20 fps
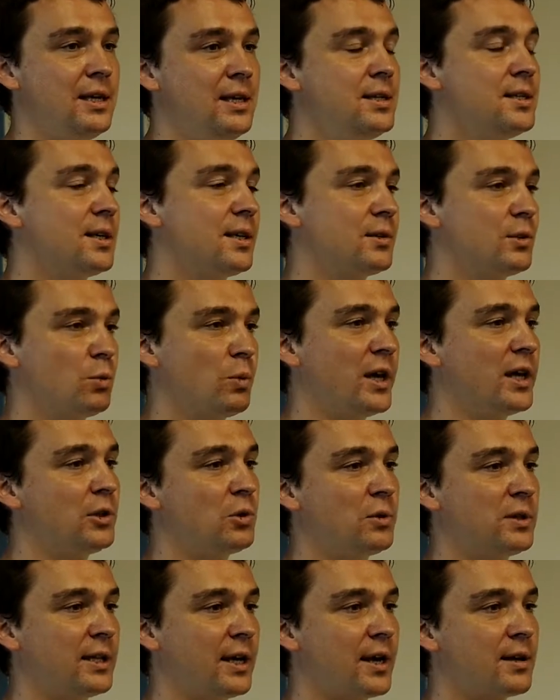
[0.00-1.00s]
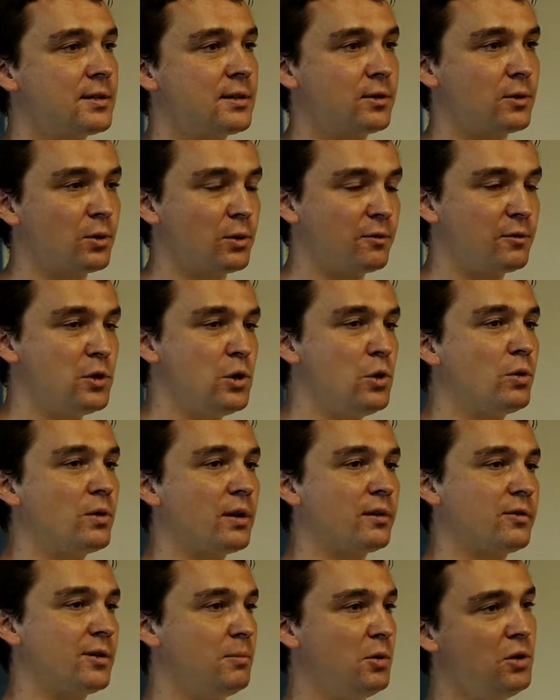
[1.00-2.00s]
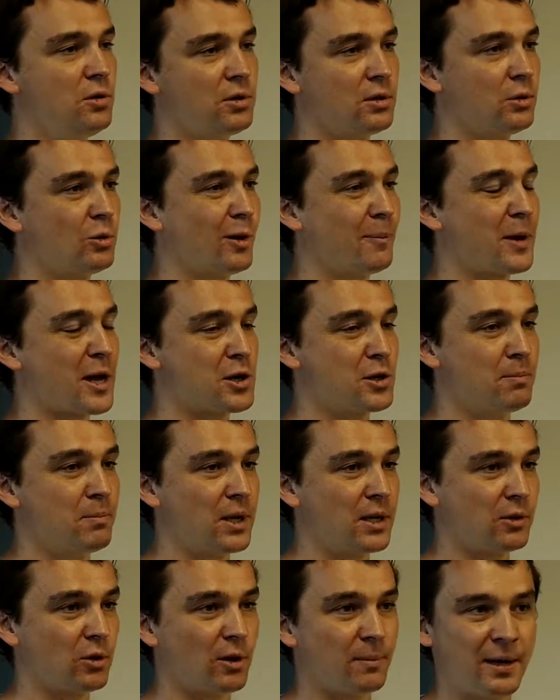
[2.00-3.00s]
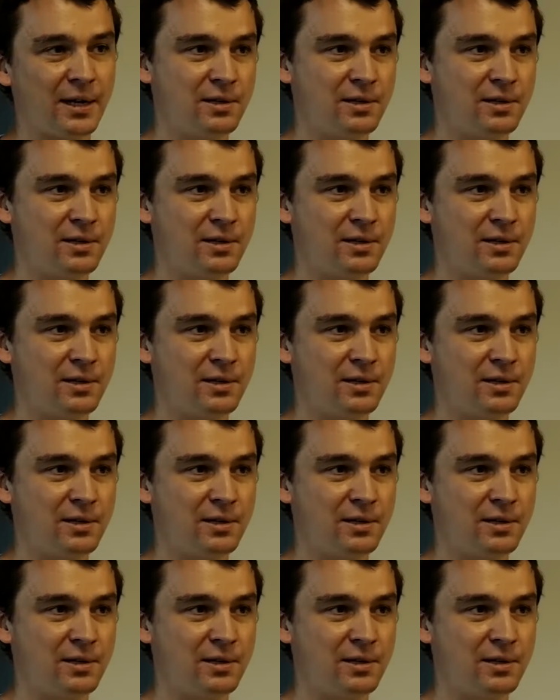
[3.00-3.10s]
easiest way to test sort of new contribution to Apache Bigtop,